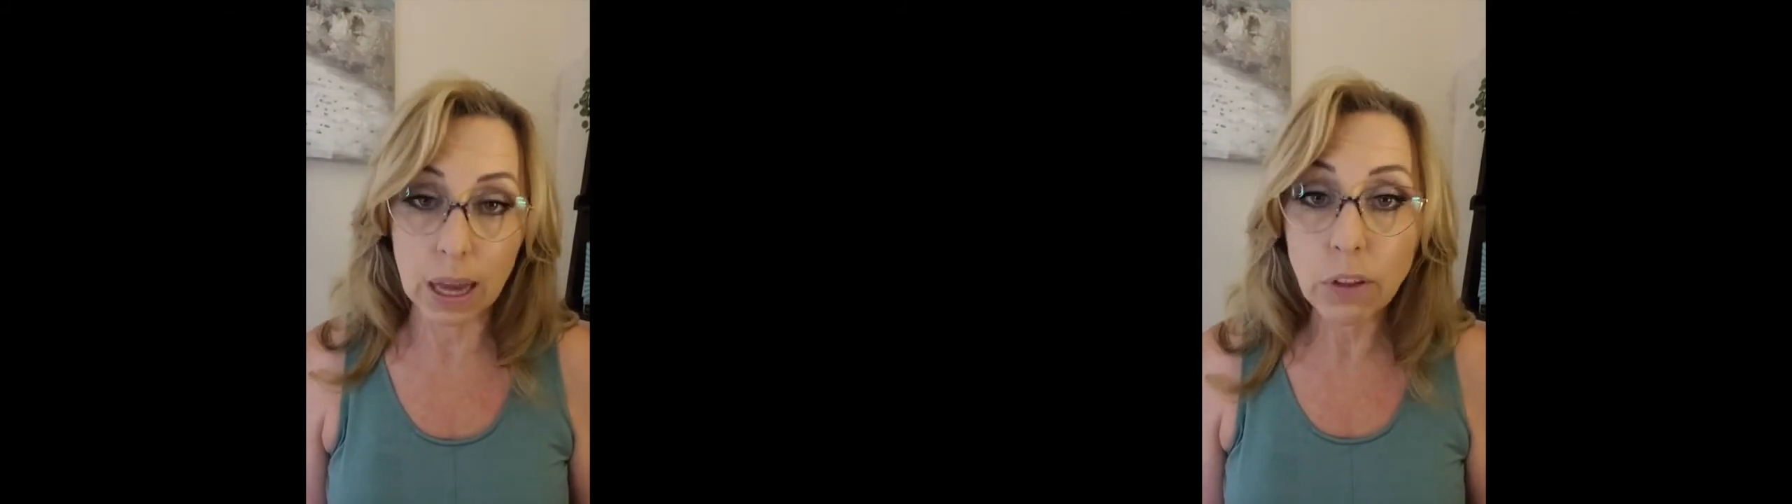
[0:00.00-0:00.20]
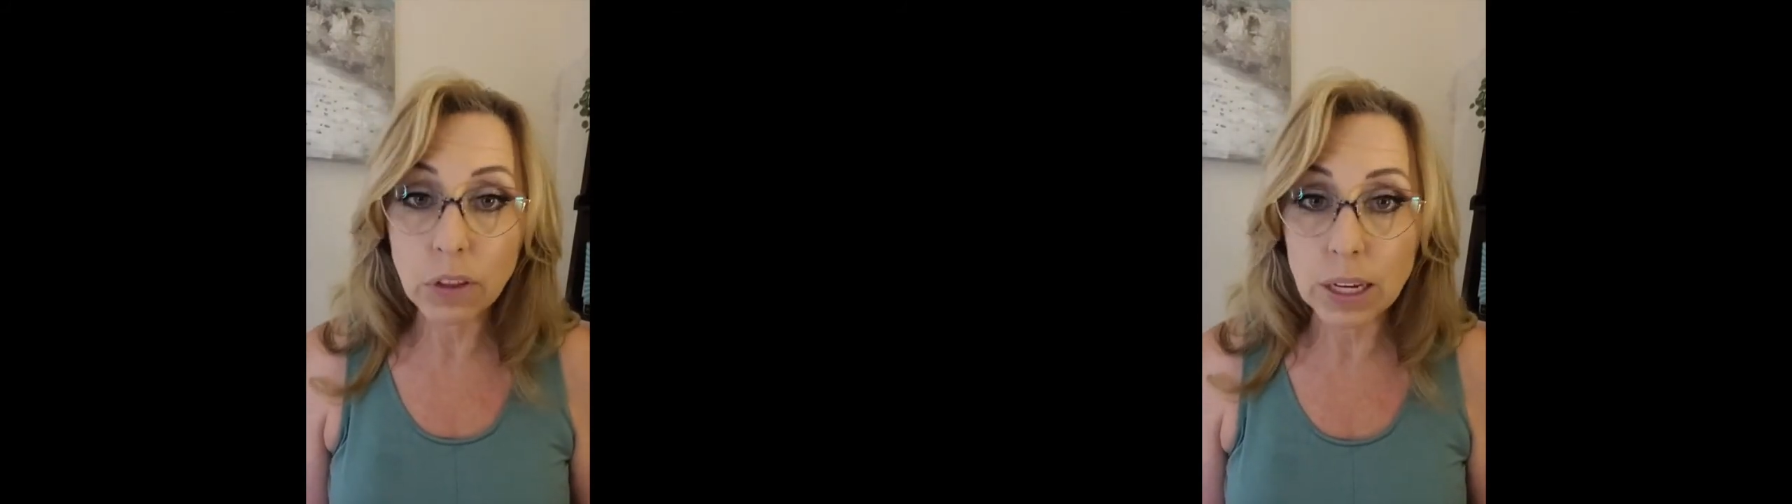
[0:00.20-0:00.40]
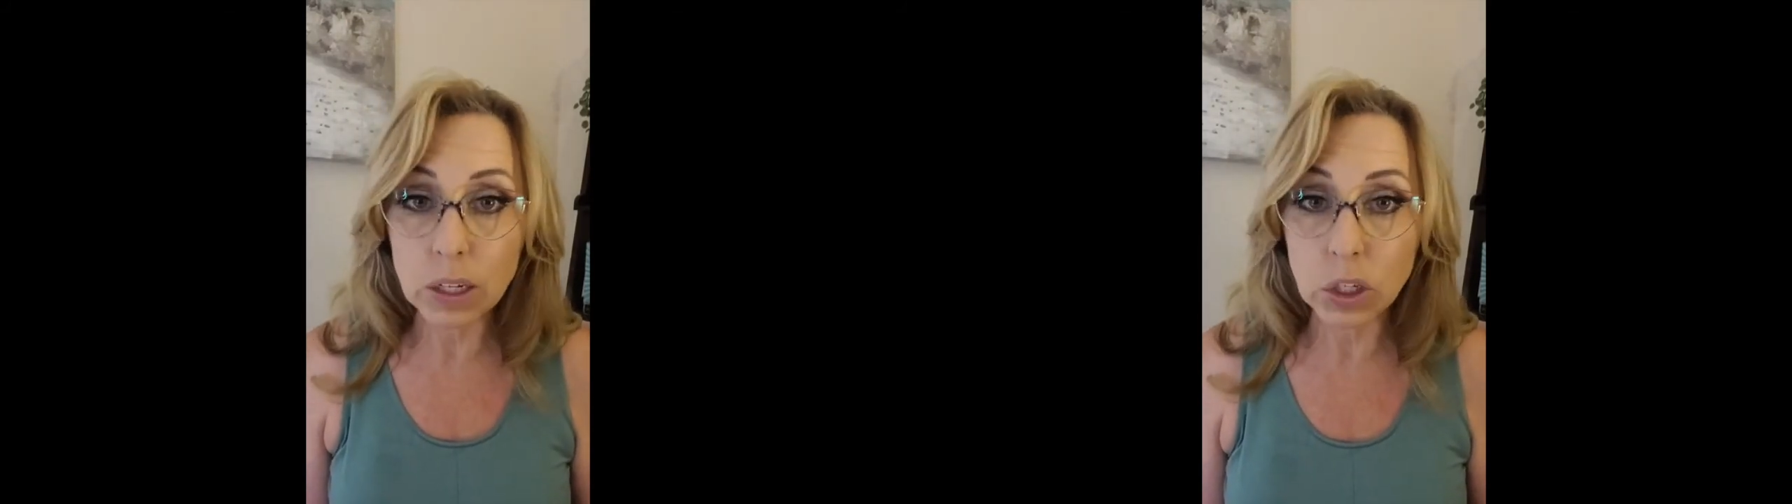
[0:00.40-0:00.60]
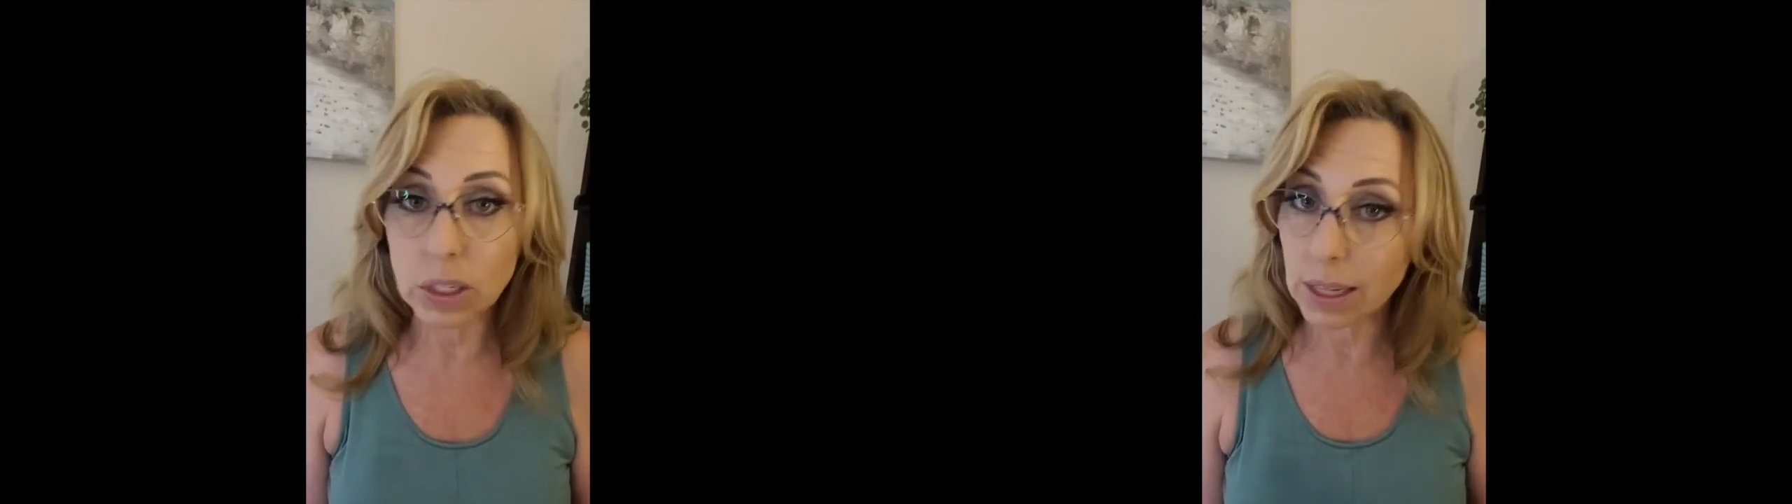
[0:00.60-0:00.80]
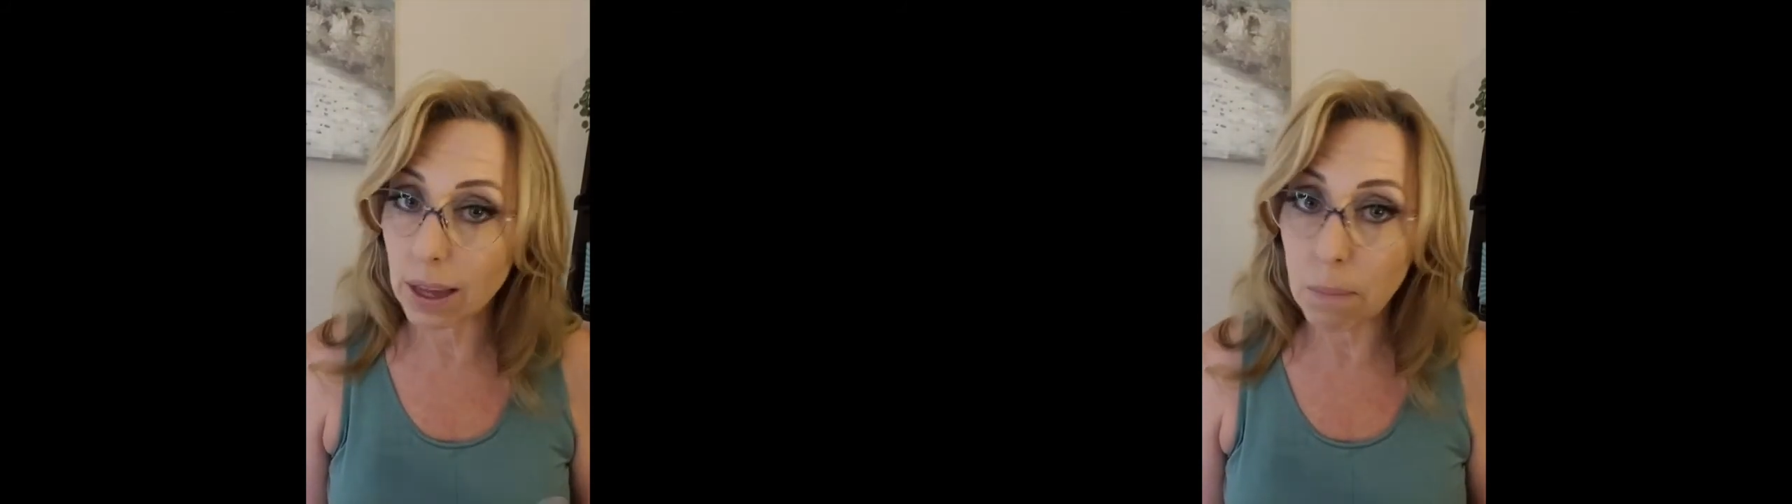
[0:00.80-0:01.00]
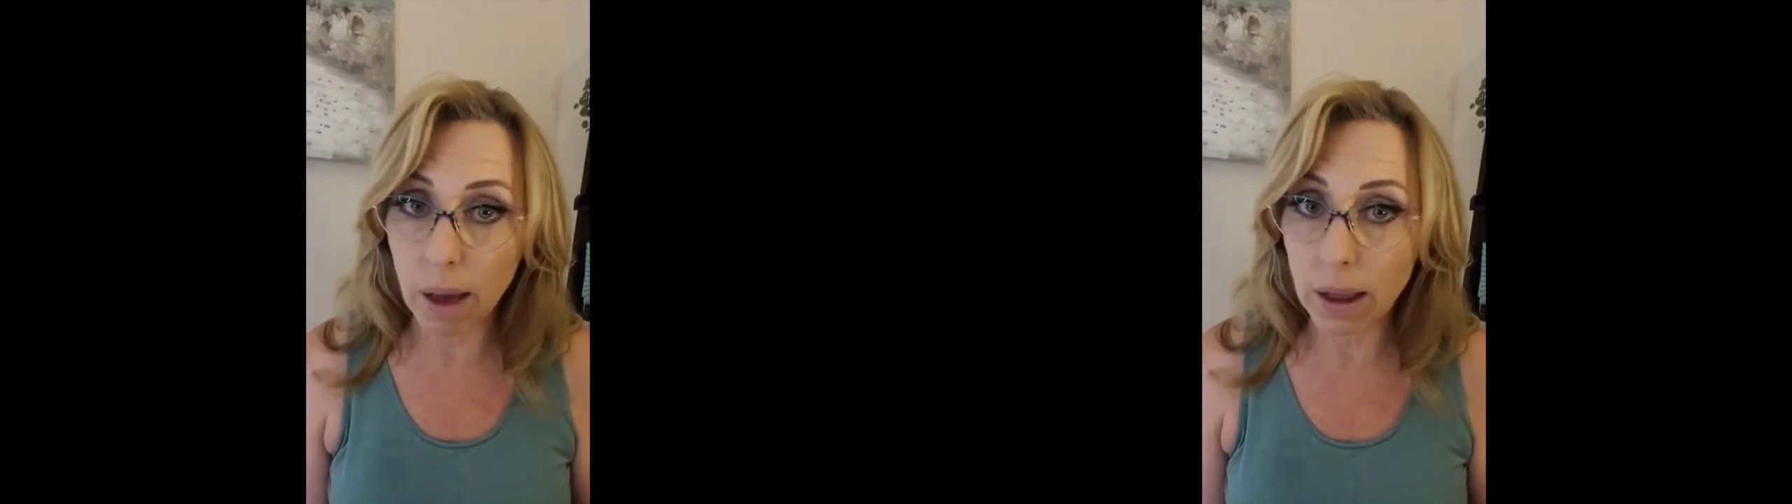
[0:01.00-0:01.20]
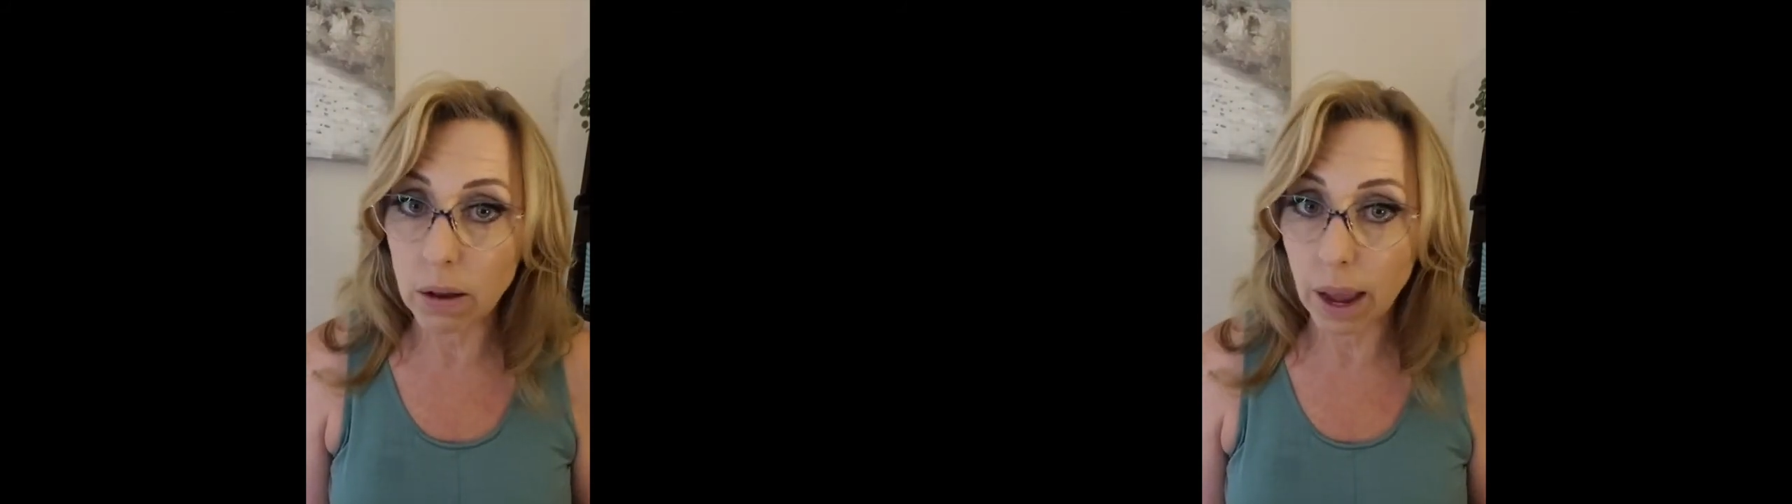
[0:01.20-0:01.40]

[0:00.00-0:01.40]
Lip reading: health conditions like a mild